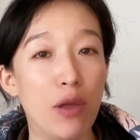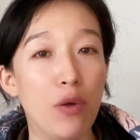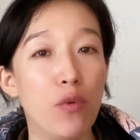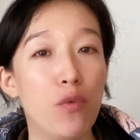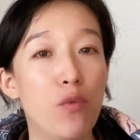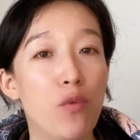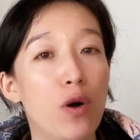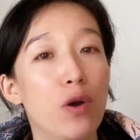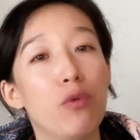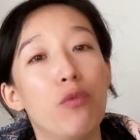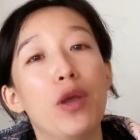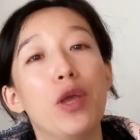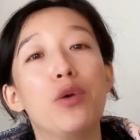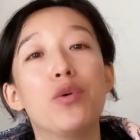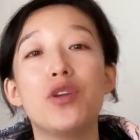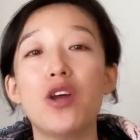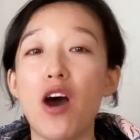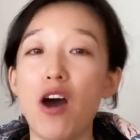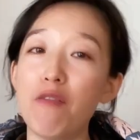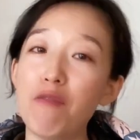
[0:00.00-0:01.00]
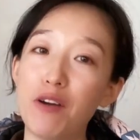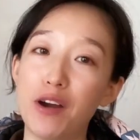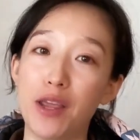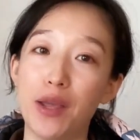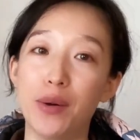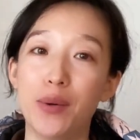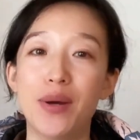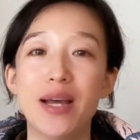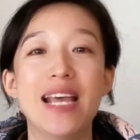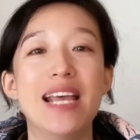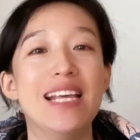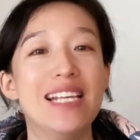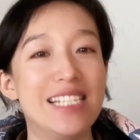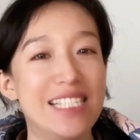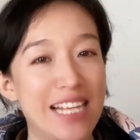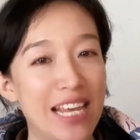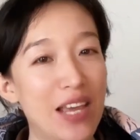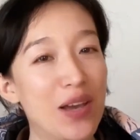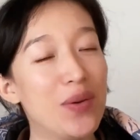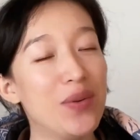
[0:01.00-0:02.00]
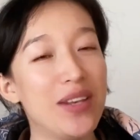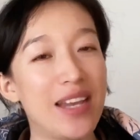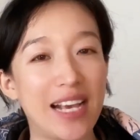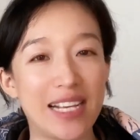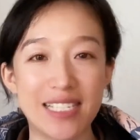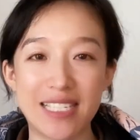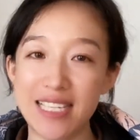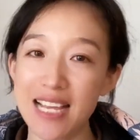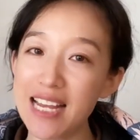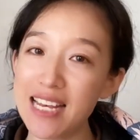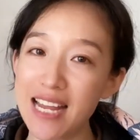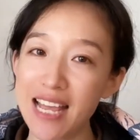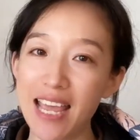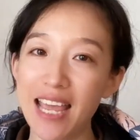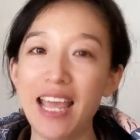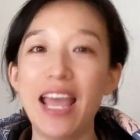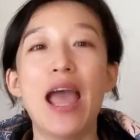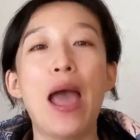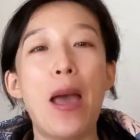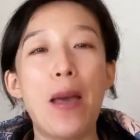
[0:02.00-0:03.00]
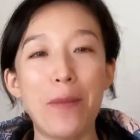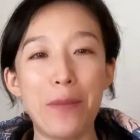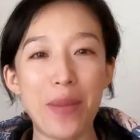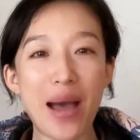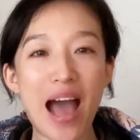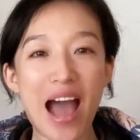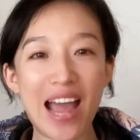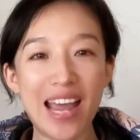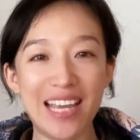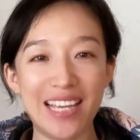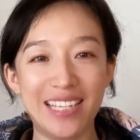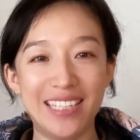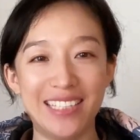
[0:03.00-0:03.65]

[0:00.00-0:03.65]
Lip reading: what we could offer you. See you next Sunday. Bye.